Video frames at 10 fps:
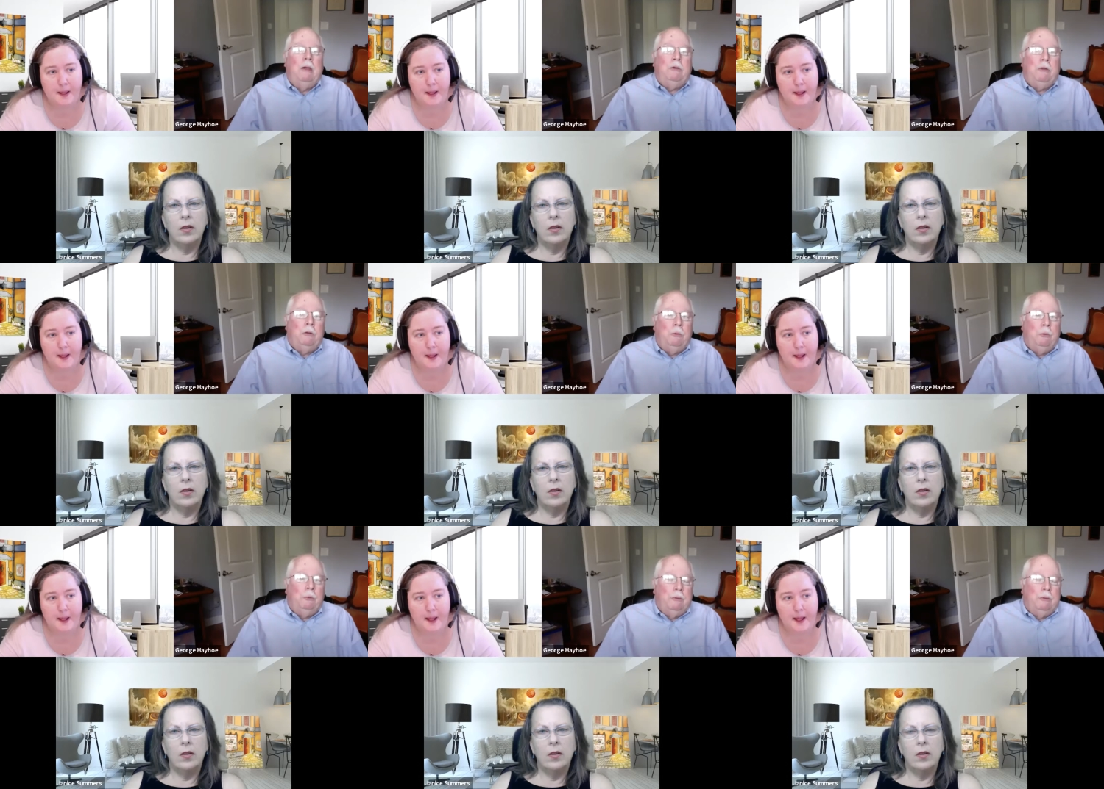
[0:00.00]

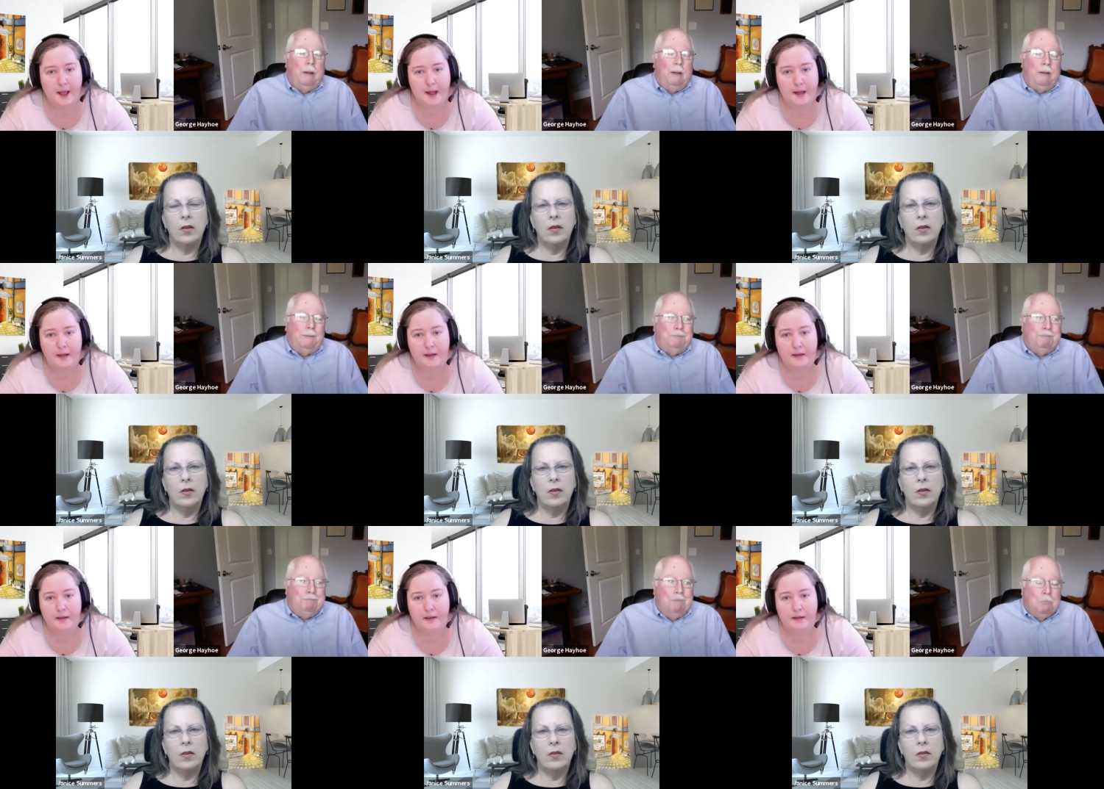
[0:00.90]
Speaker 1: to uh,
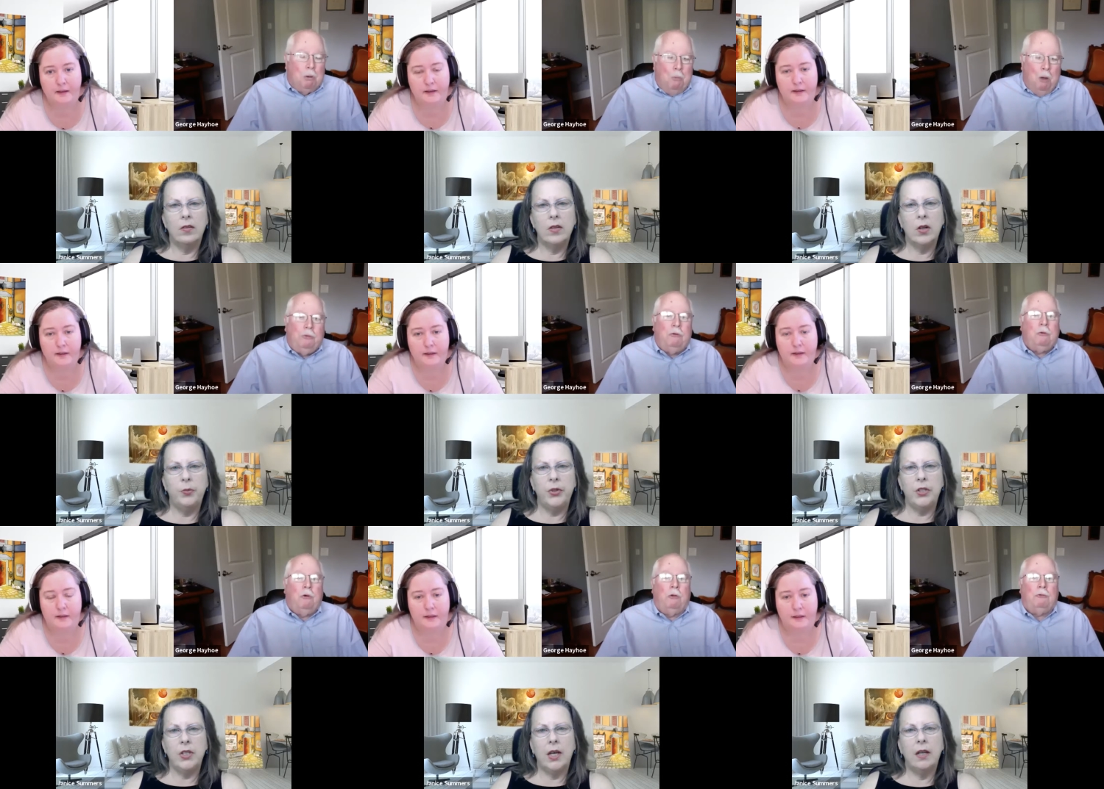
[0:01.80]
promote this
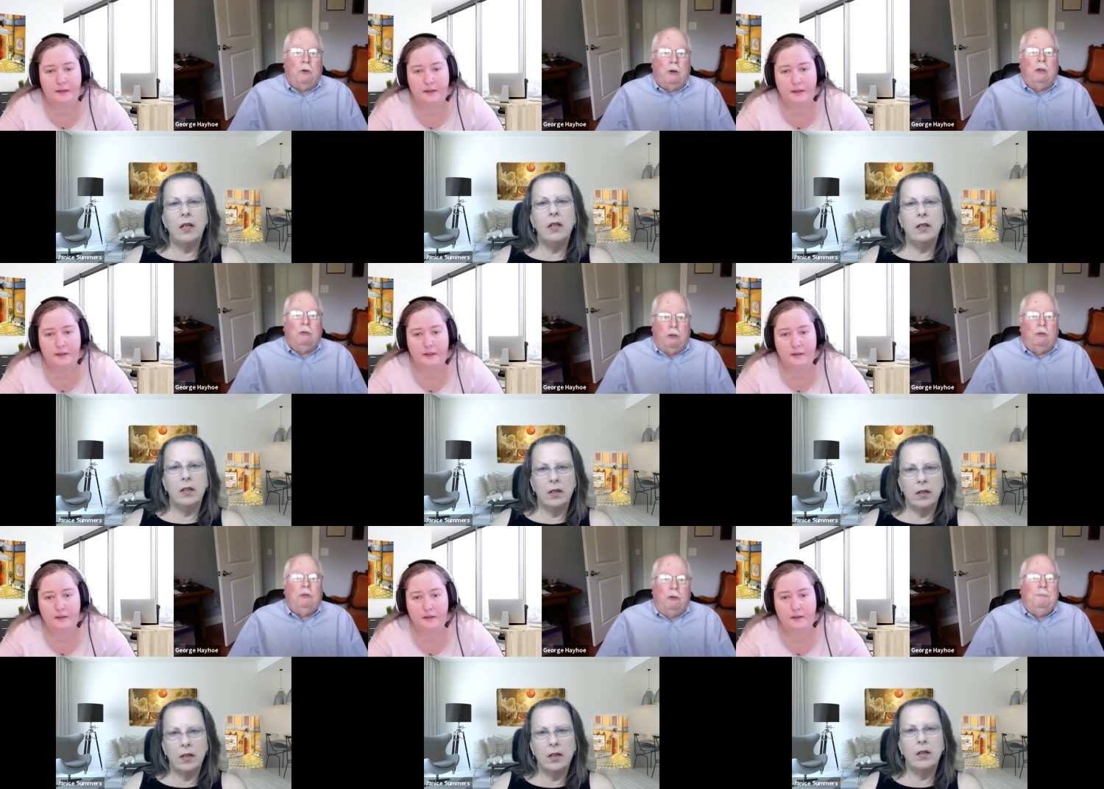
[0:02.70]
cross
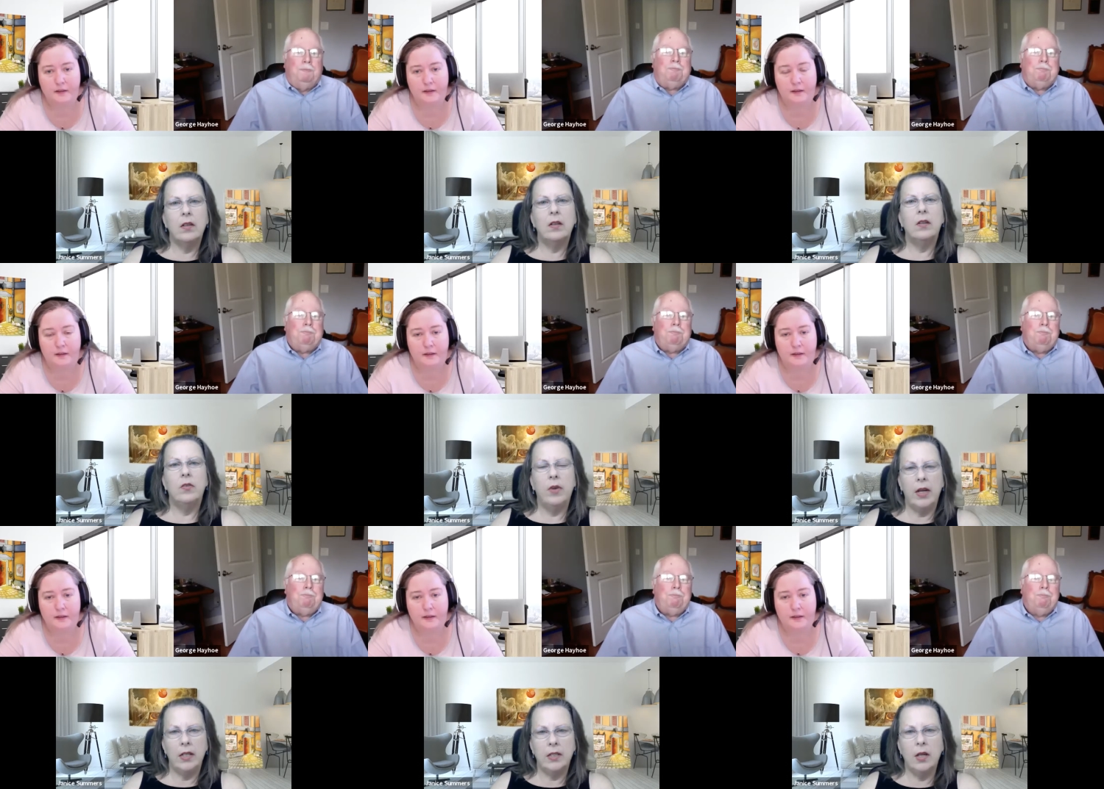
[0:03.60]
fertilization.
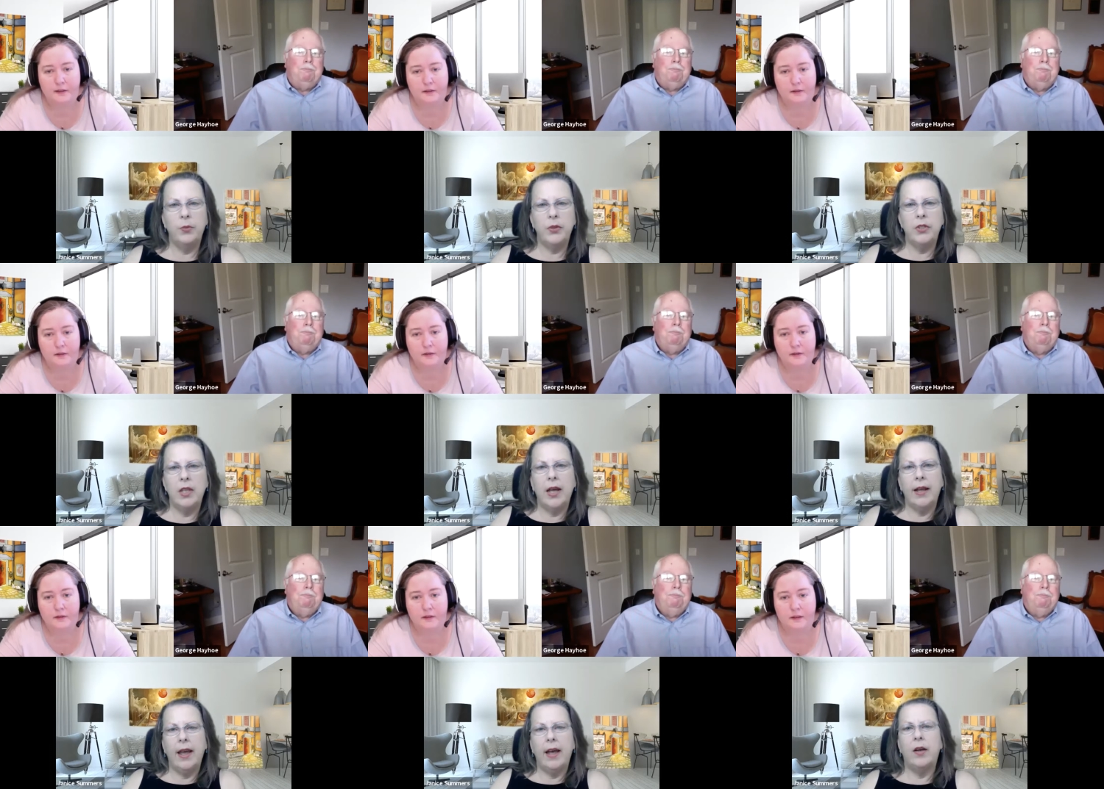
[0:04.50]
Speaker 2: Right, to help bridge that
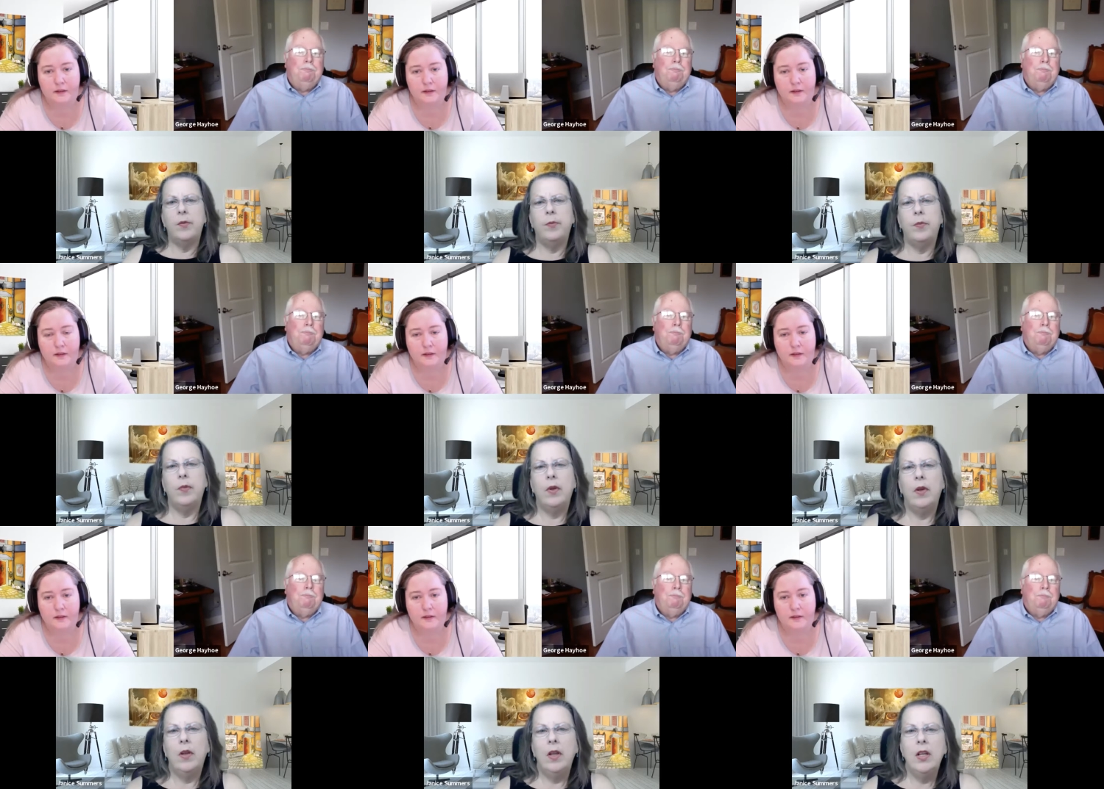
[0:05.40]
gap.
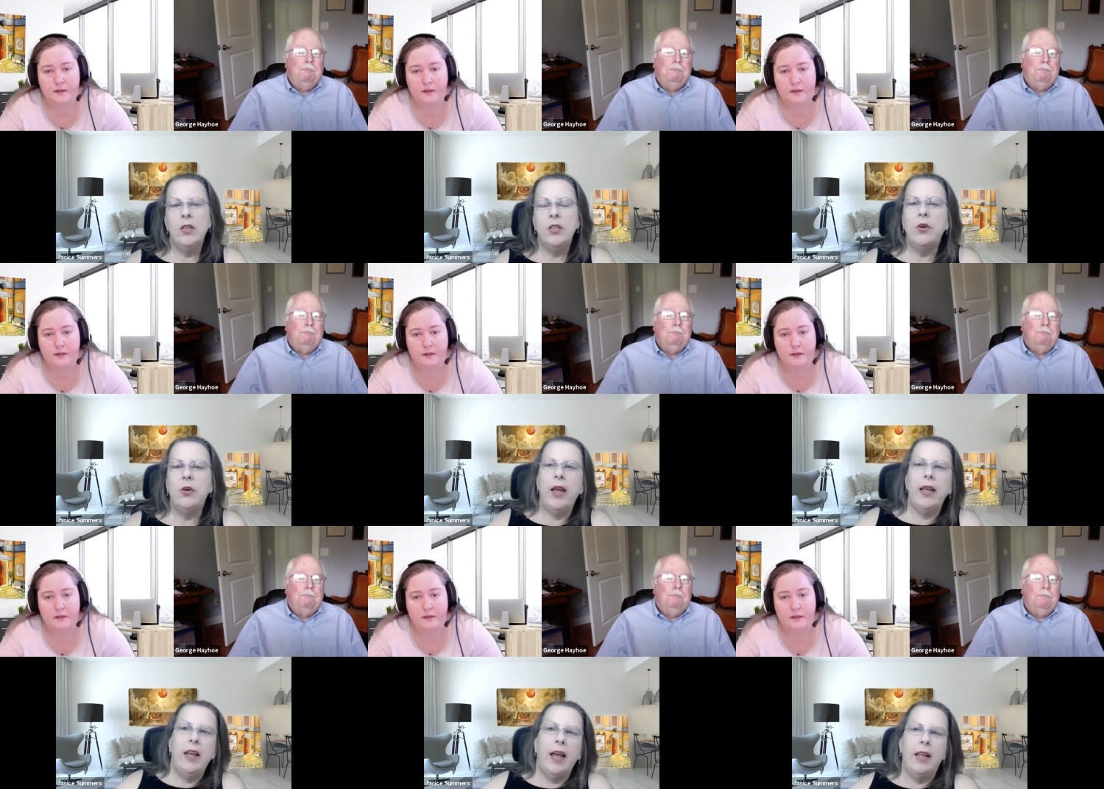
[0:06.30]
So,
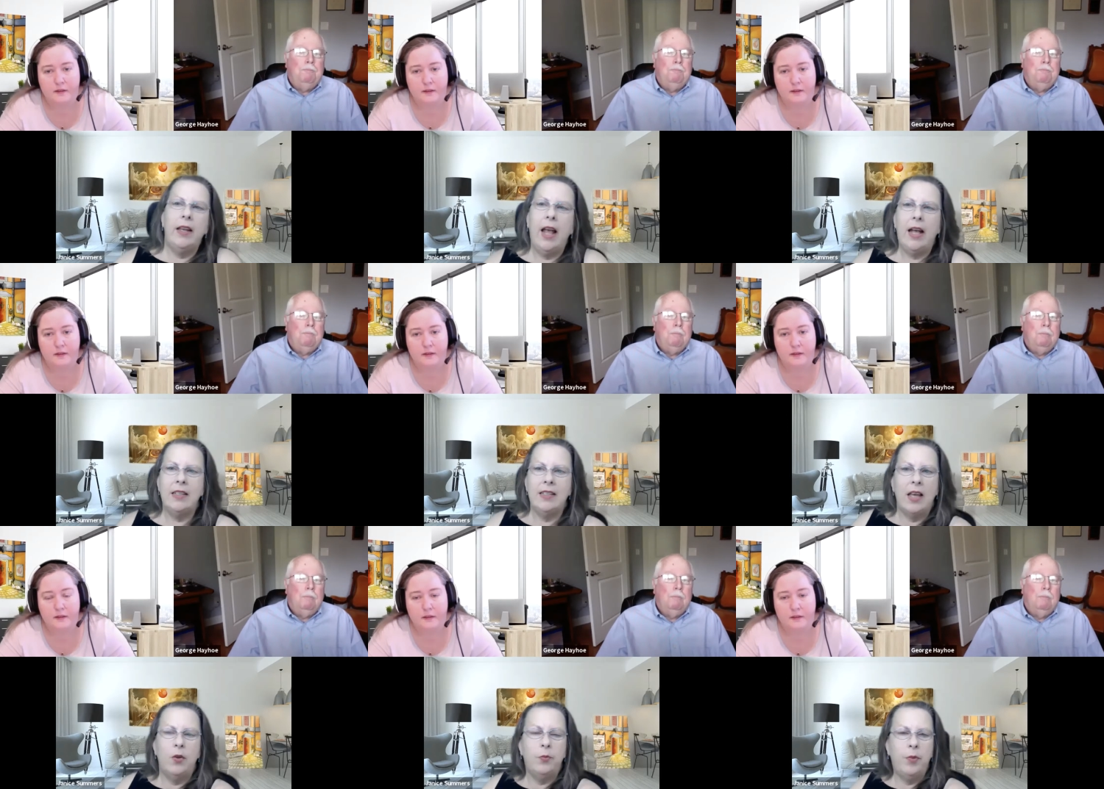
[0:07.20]
and and has
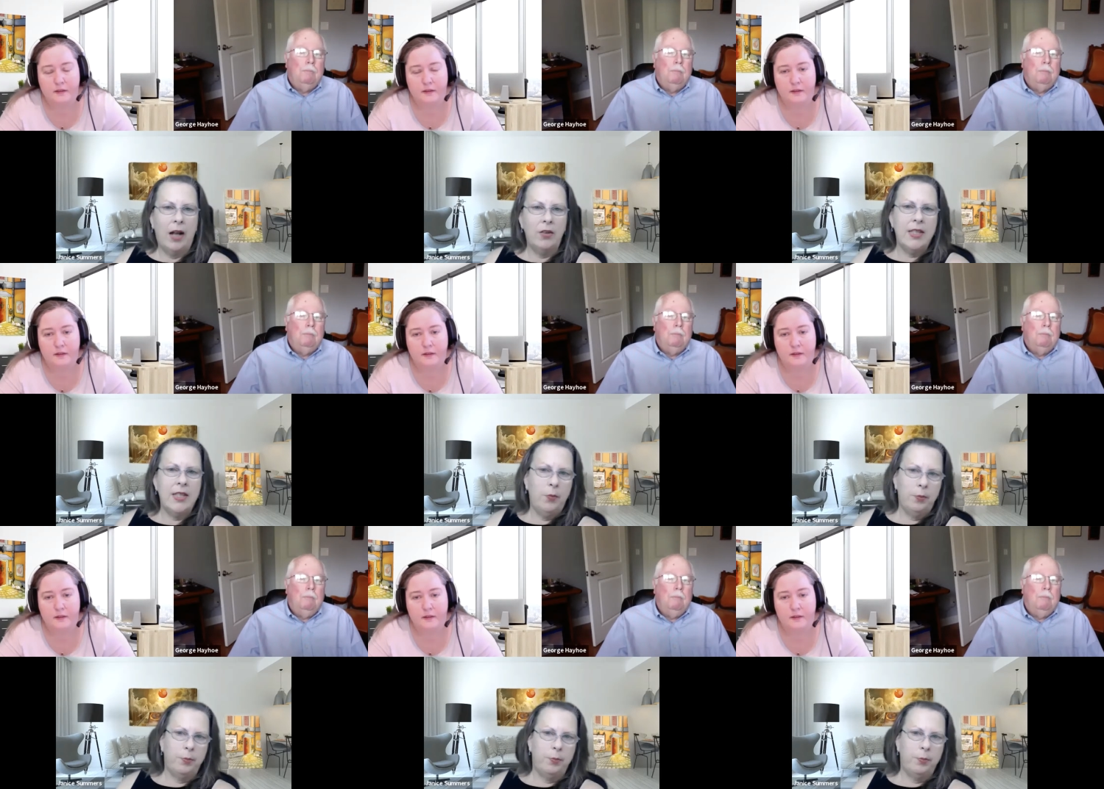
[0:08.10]
that how's that